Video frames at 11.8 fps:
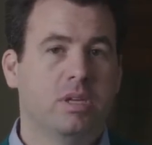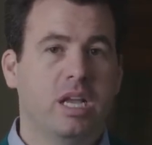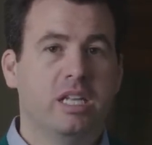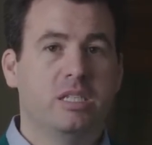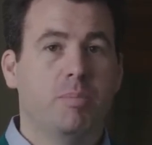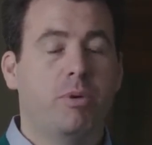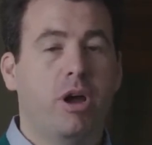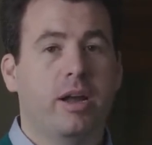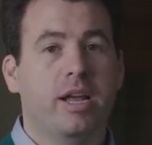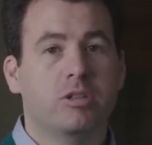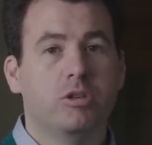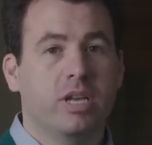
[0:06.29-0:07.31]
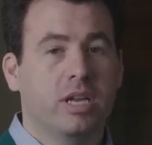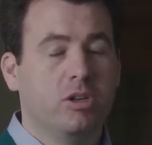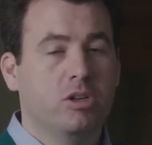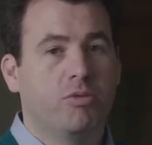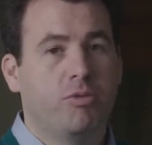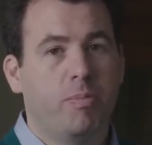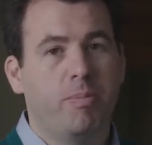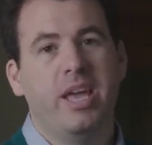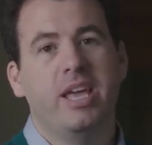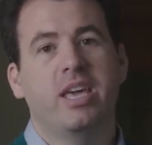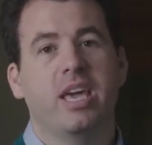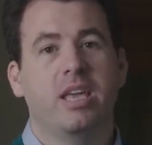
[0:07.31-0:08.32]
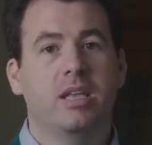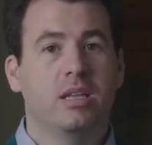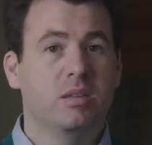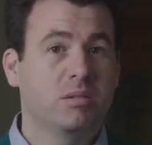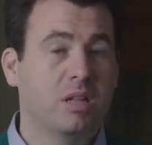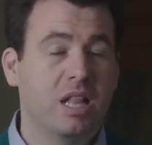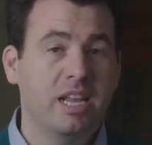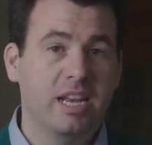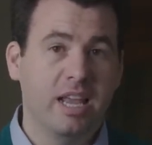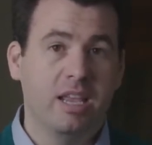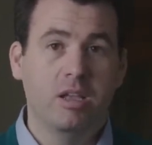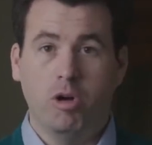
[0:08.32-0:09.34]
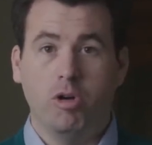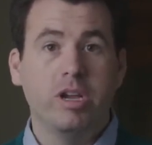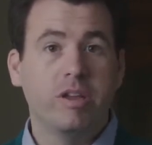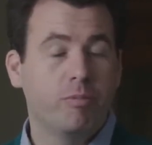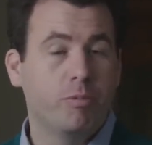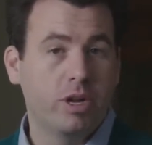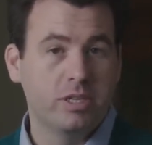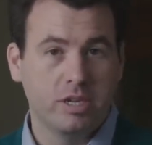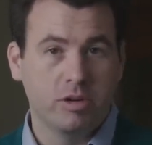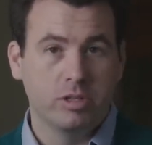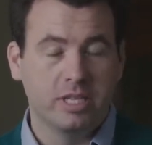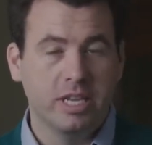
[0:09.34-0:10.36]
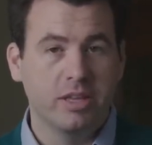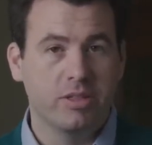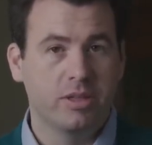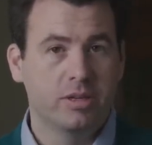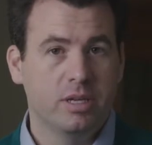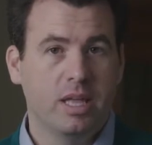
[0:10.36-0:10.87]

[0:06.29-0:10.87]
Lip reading: It's a product you can use for baking, cleaning, or even brushing your teeth.